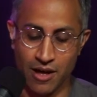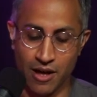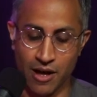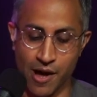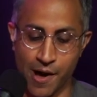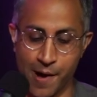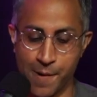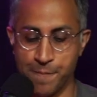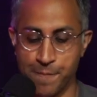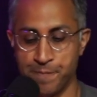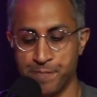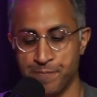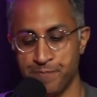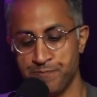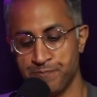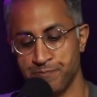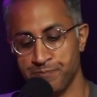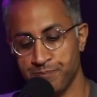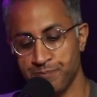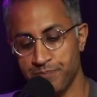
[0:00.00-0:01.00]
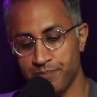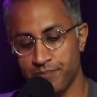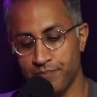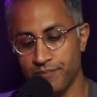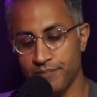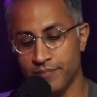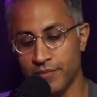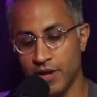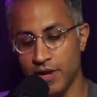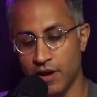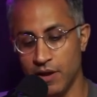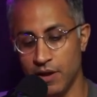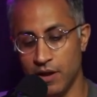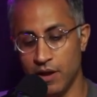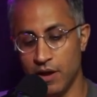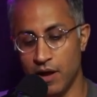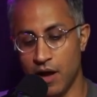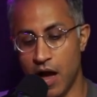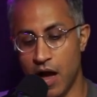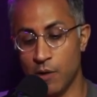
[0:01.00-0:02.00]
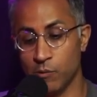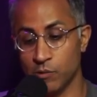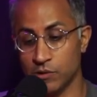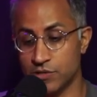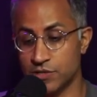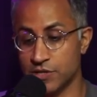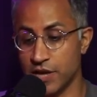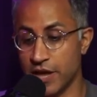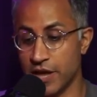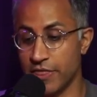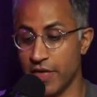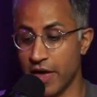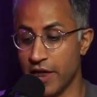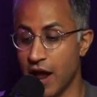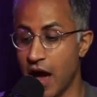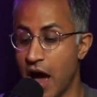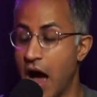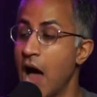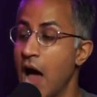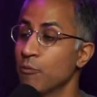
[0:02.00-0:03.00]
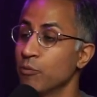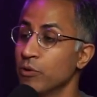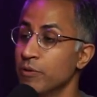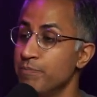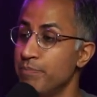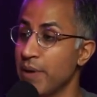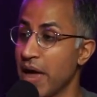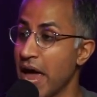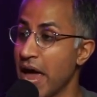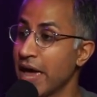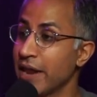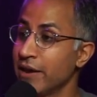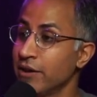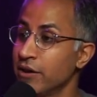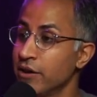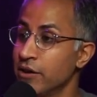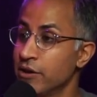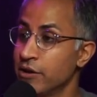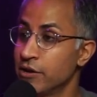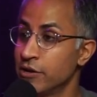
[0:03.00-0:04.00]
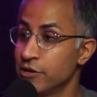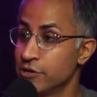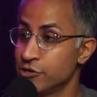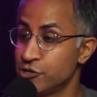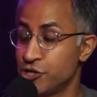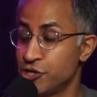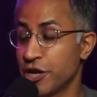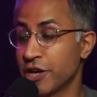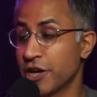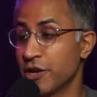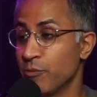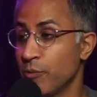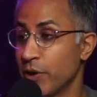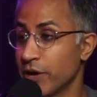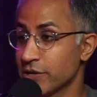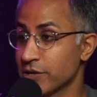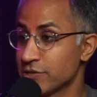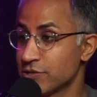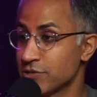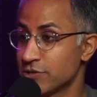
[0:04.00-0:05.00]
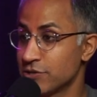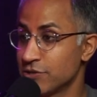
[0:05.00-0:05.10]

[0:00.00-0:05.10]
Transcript: um, I will say that I would ban chicken wings.